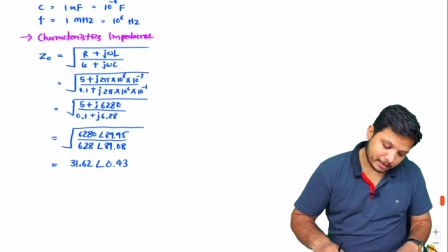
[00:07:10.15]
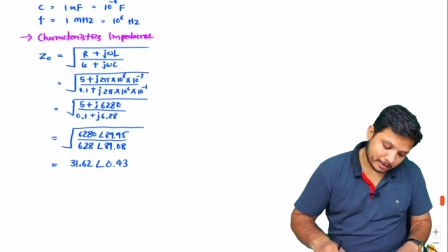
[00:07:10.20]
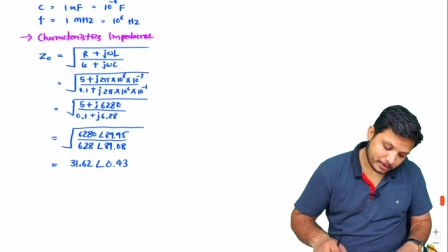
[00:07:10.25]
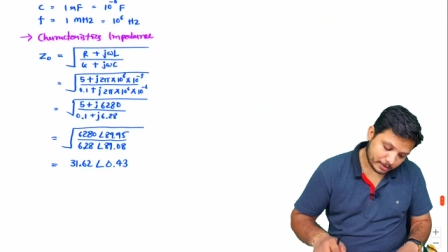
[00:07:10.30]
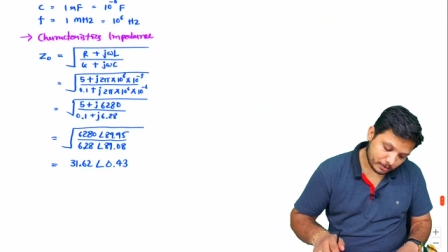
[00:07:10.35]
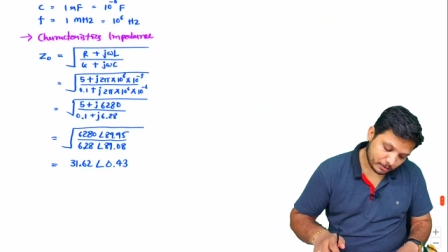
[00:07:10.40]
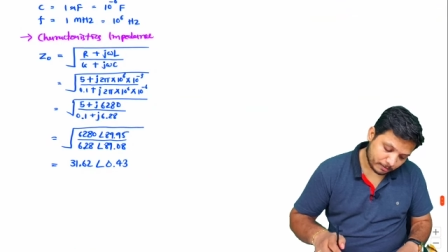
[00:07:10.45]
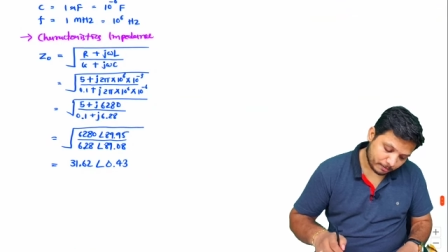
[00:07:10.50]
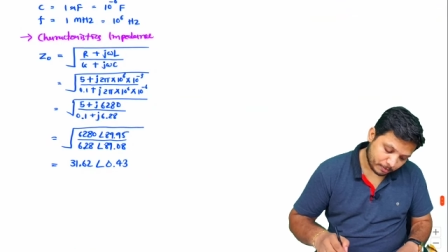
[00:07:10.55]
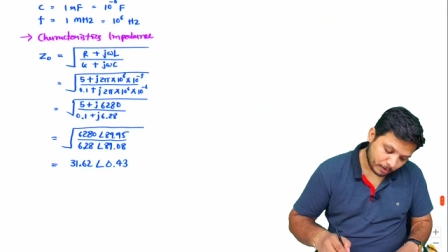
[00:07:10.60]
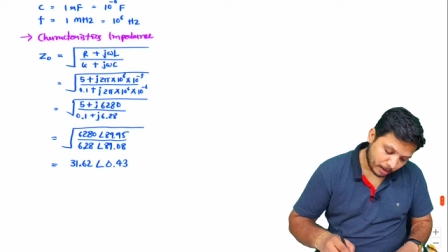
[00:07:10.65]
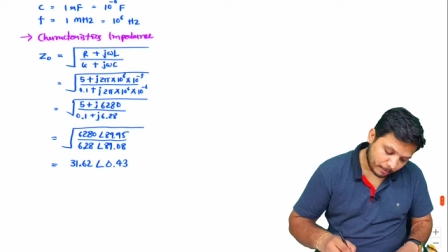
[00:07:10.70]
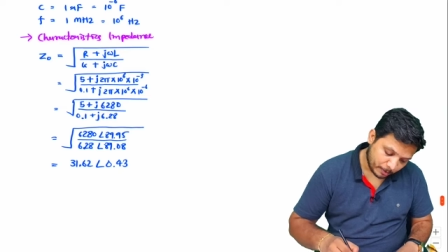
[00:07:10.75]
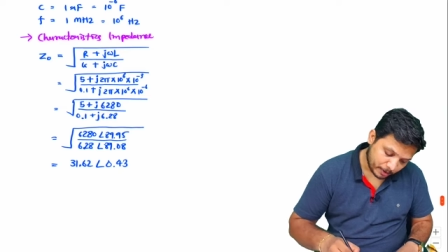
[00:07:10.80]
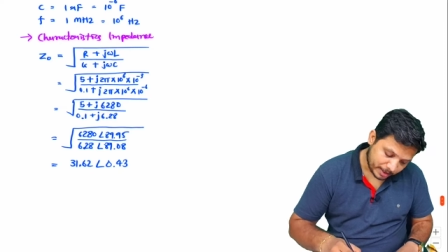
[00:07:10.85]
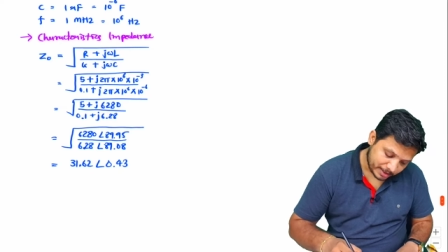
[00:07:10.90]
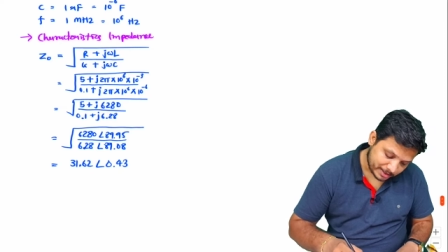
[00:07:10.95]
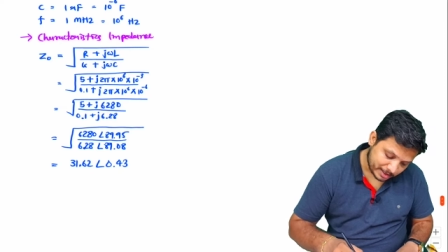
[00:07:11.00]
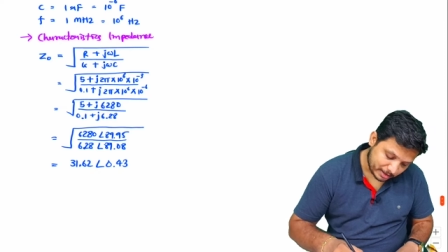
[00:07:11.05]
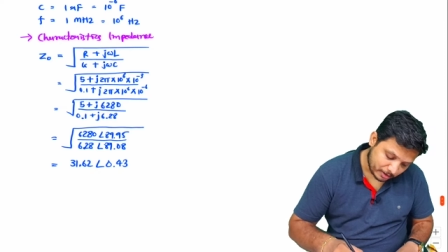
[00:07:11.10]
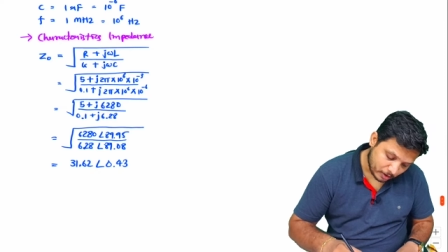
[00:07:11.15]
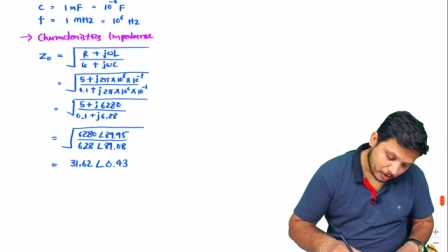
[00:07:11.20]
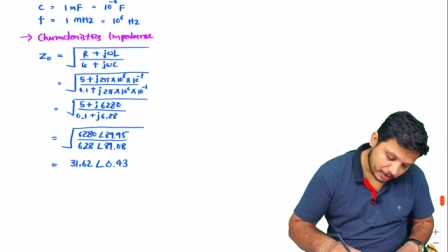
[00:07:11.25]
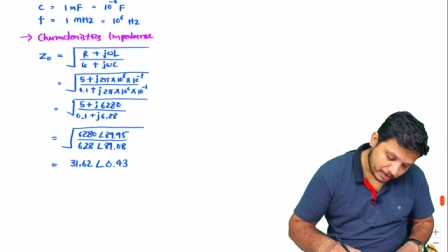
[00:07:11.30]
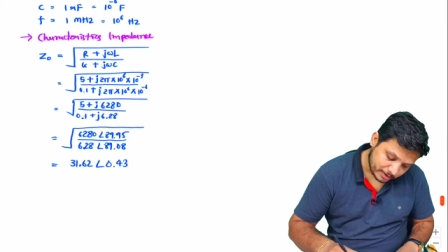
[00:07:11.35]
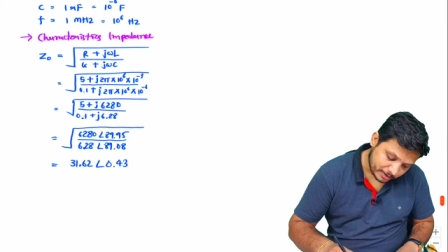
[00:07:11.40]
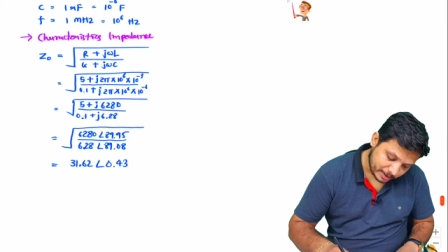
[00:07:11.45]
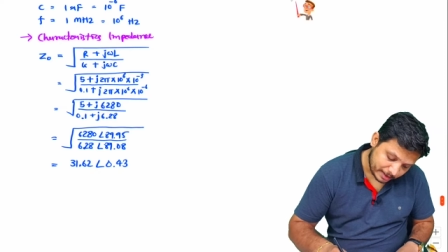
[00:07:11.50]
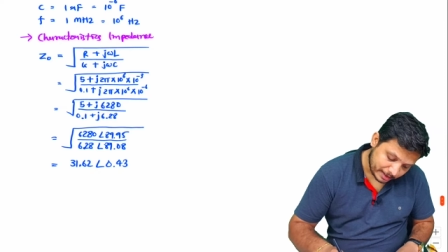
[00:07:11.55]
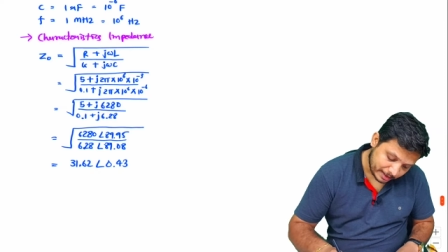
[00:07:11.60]
So propagation
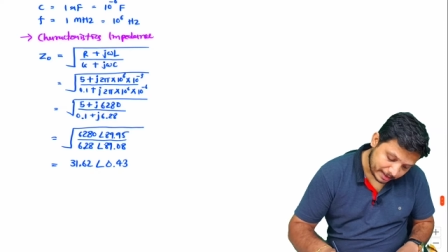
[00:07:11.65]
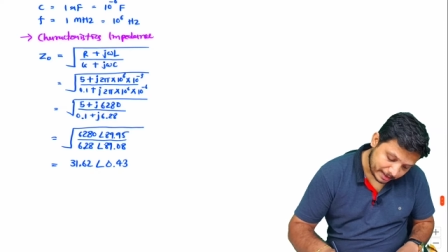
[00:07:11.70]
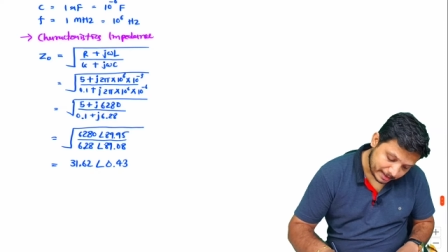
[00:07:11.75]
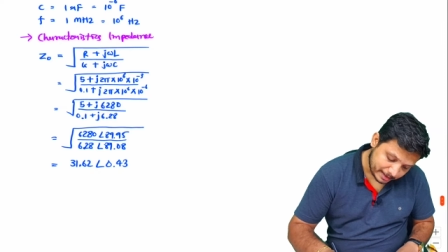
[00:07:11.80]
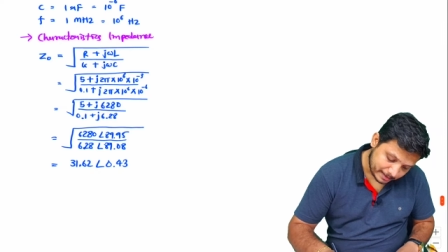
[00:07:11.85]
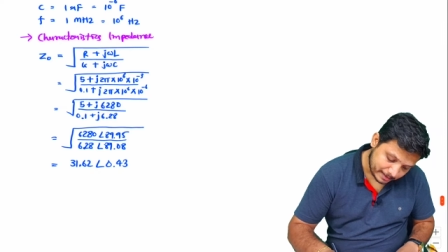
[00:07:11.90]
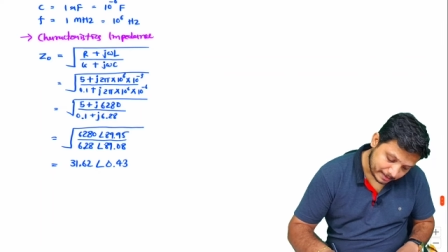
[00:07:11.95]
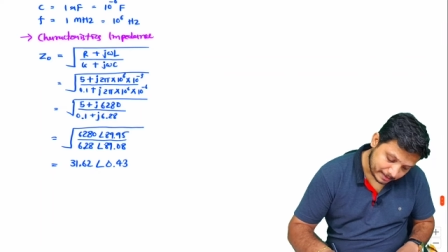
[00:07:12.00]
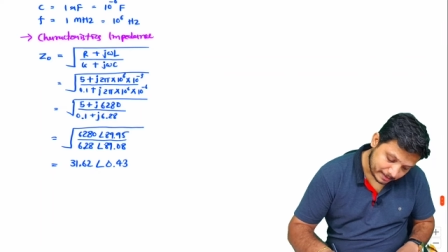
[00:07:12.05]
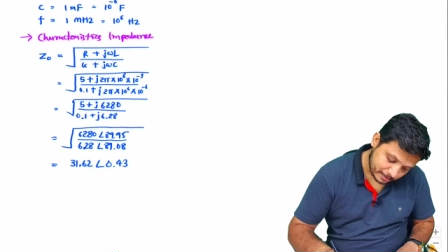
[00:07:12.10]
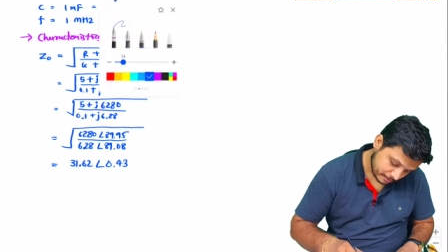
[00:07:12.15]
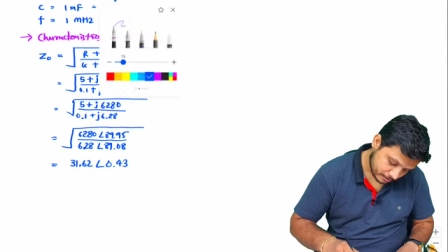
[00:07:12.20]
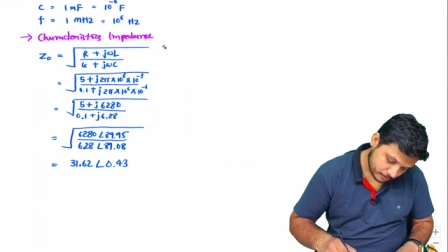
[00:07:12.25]
constant is,